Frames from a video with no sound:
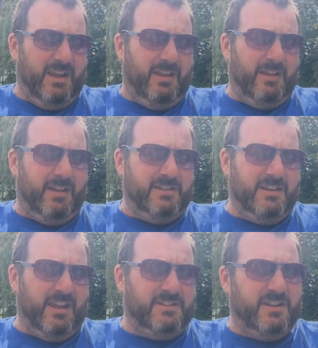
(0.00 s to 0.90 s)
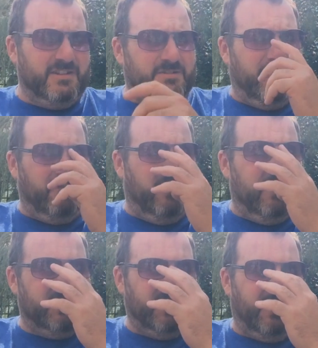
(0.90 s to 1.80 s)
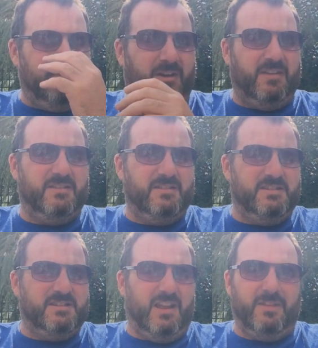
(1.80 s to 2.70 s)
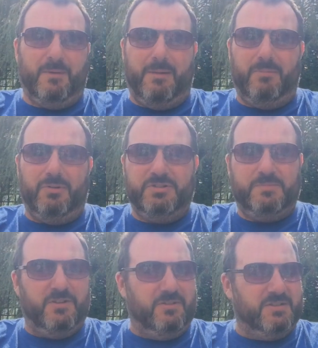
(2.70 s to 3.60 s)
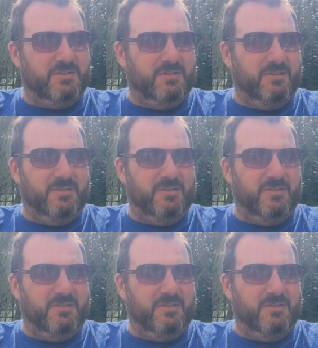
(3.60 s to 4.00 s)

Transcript: I didn't get a chance to have everything signed by Stan Manbush because